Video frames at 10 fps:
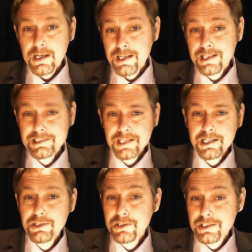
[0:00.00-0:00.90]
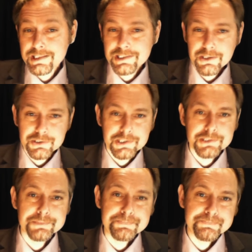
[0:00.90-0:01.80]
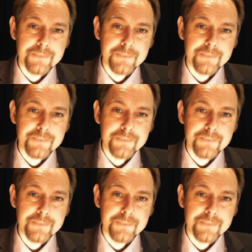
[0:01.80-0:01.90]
Let's take a look at this article.